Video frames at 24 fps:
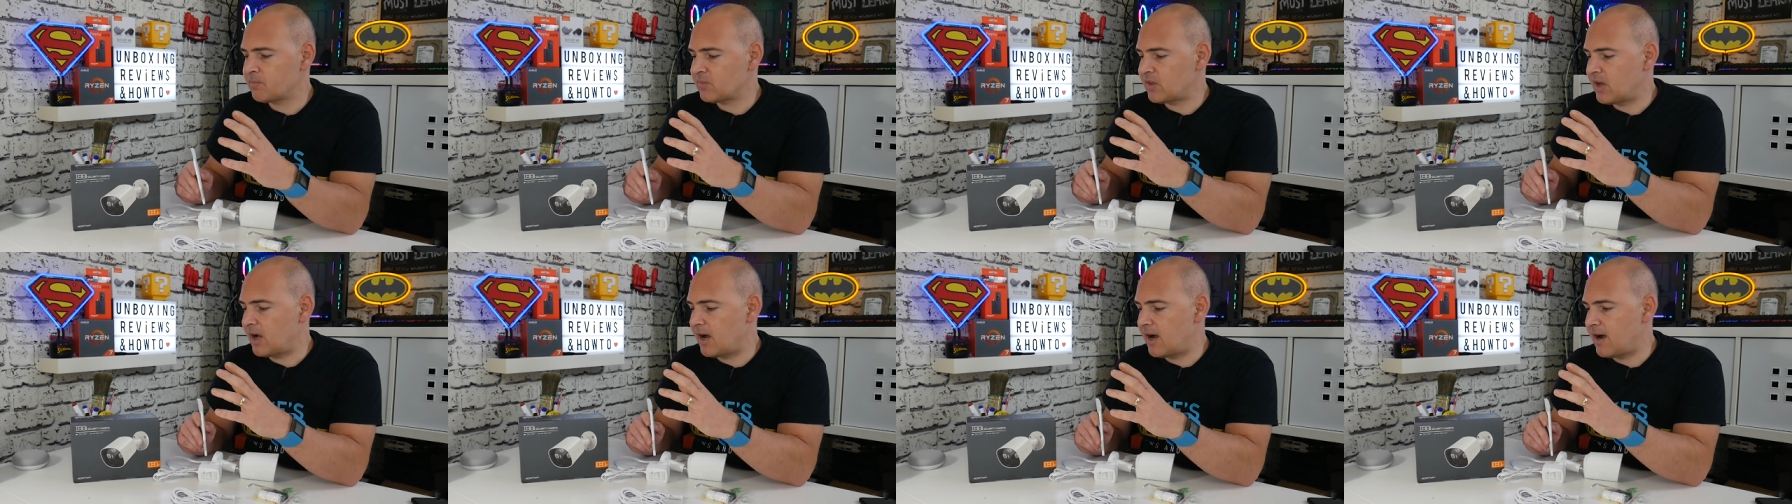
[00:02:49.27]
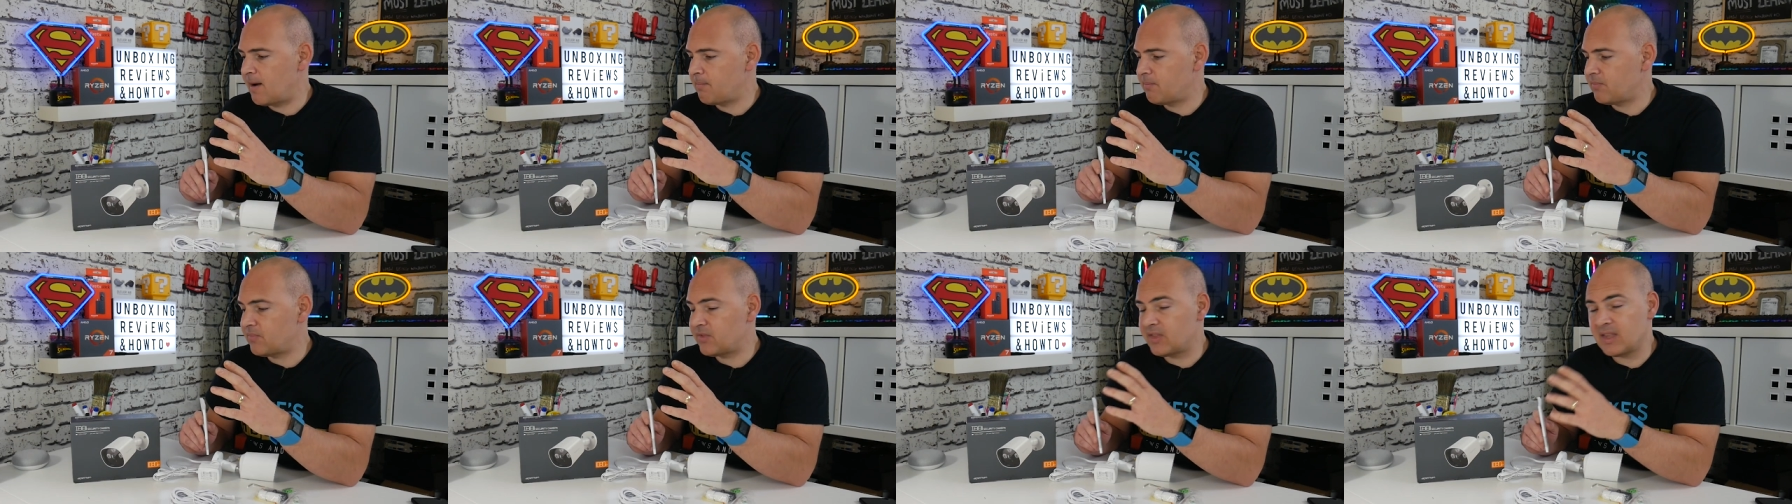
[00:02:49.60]

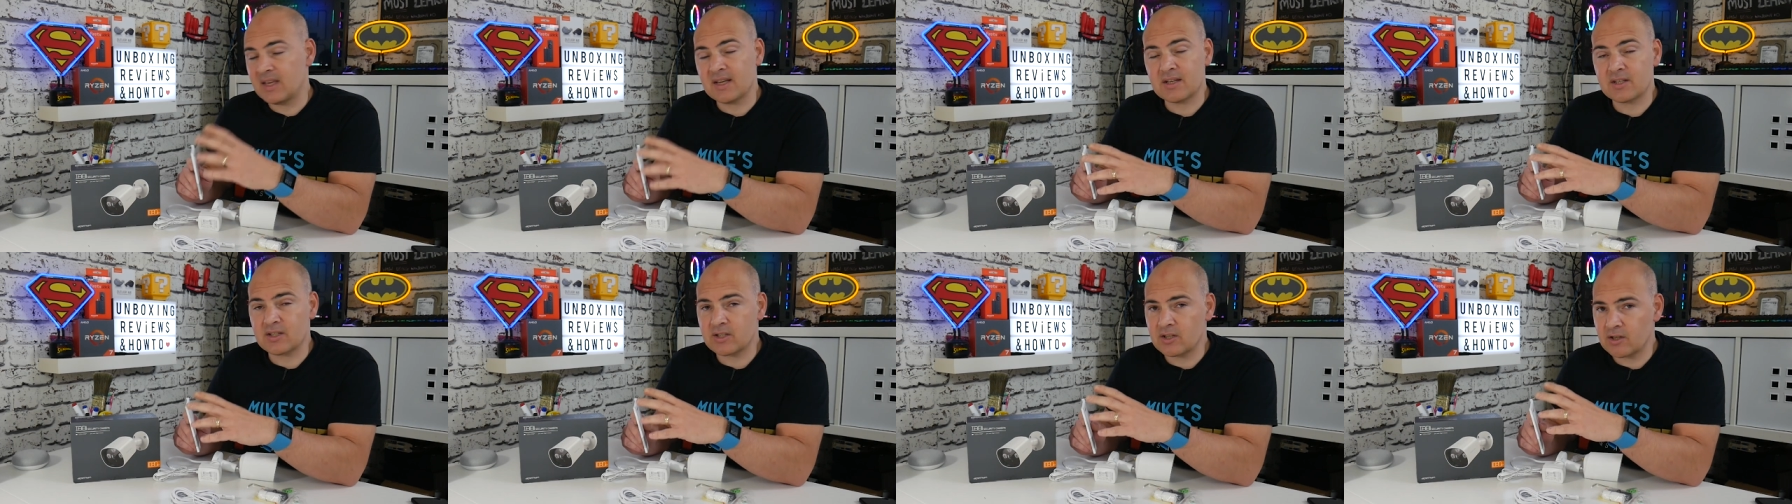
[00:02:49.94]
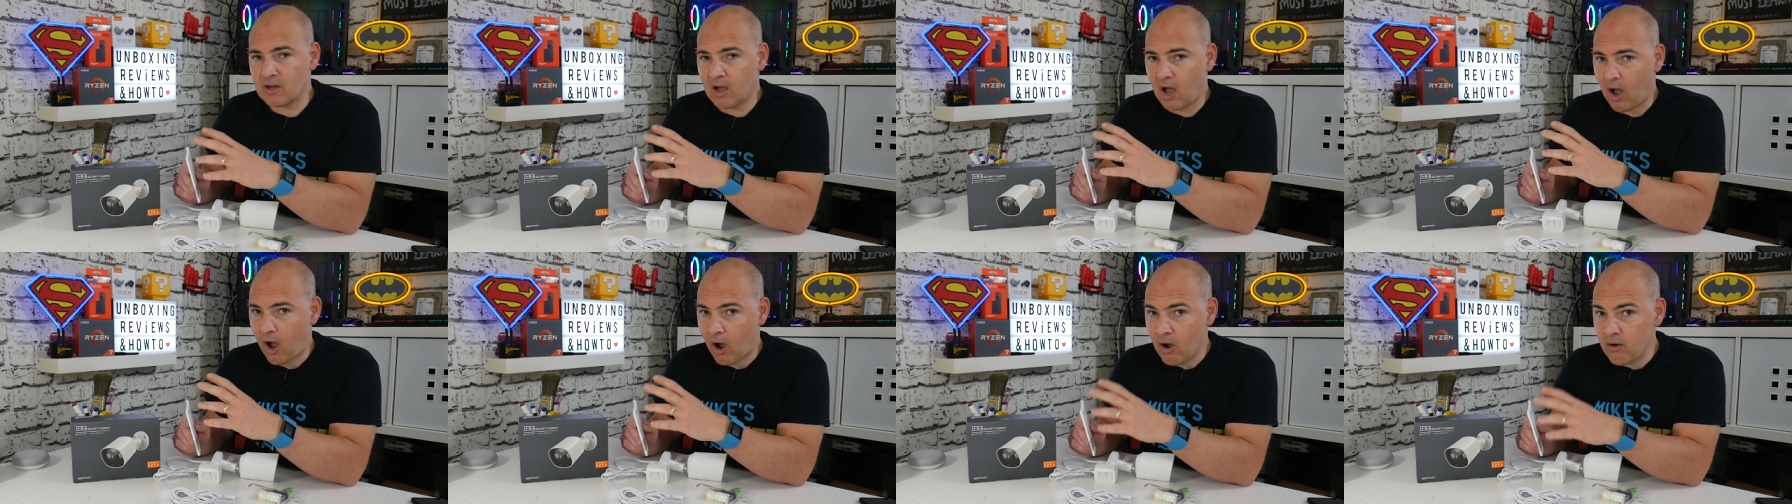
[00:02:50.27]
um, this
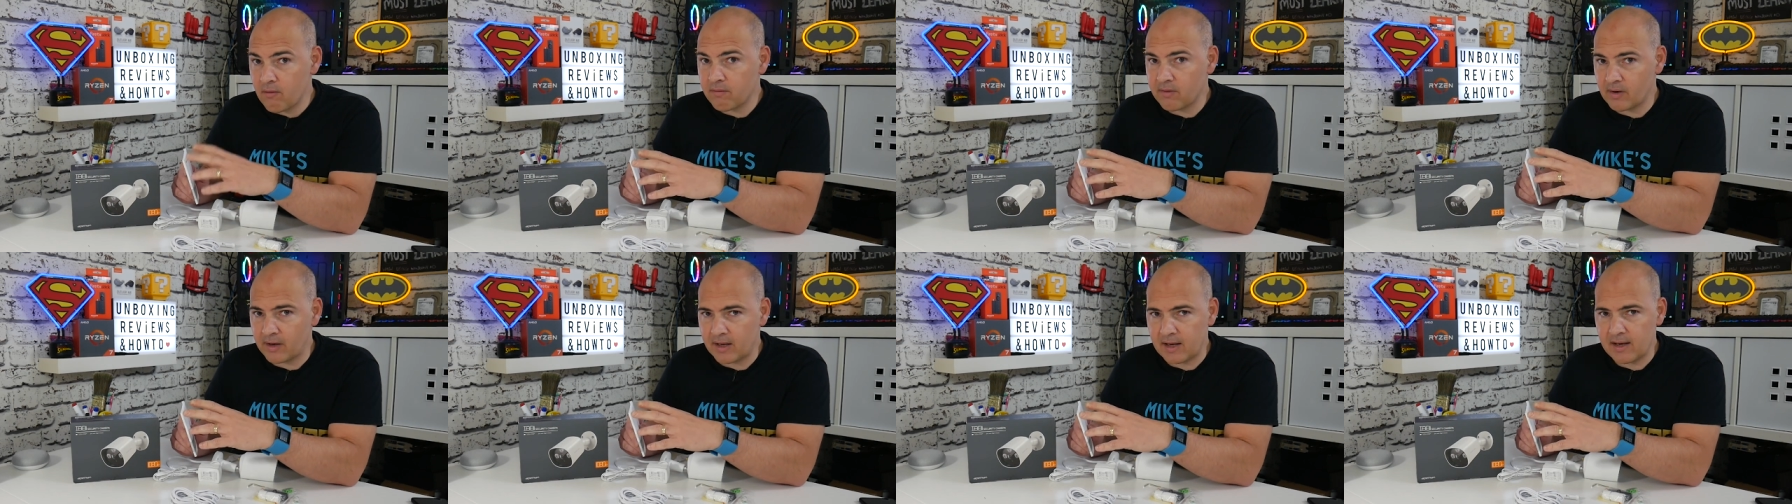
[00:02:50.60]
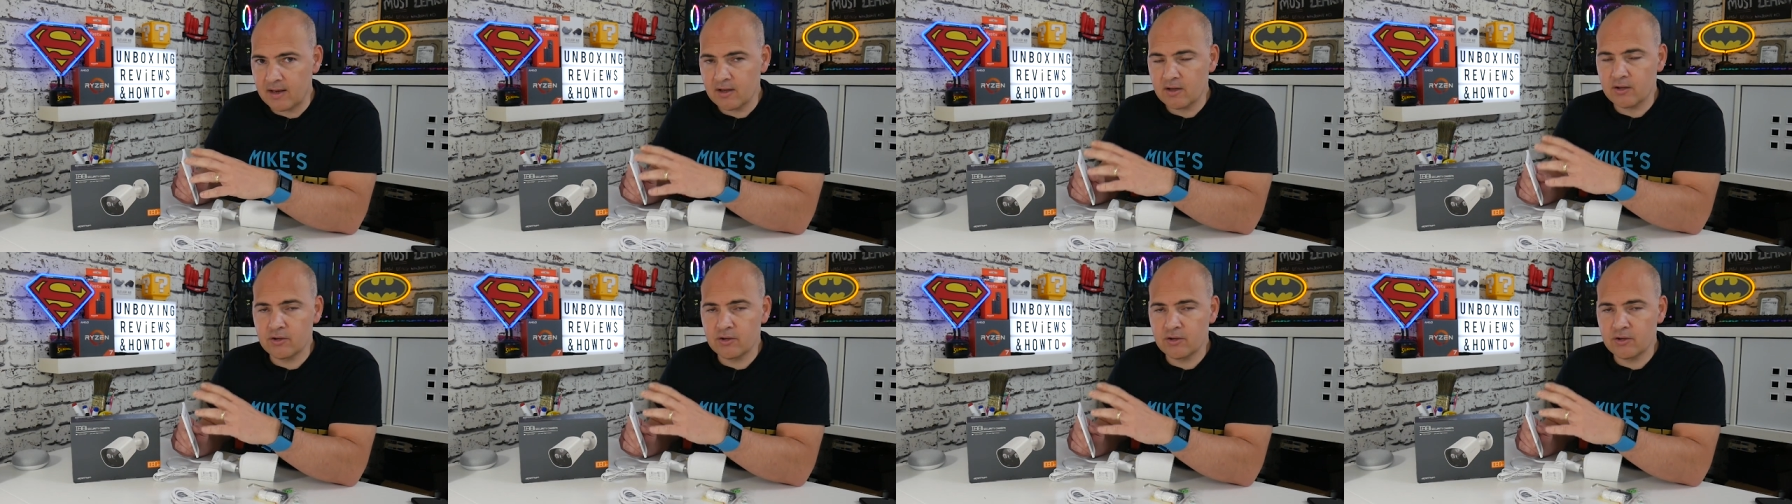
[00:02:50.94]
hopefully